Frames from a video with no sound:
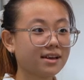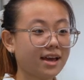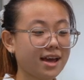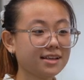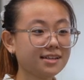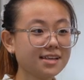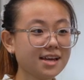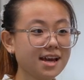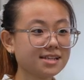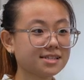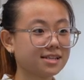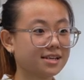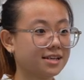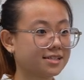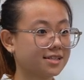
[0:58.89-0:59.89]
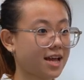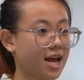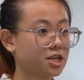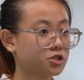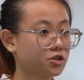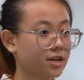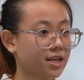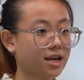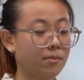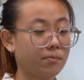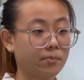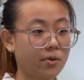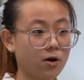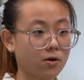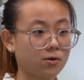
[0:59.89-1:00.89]
ADS is actually
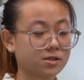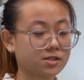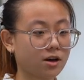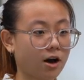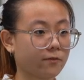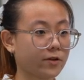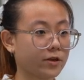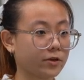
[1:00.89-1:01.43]
composed of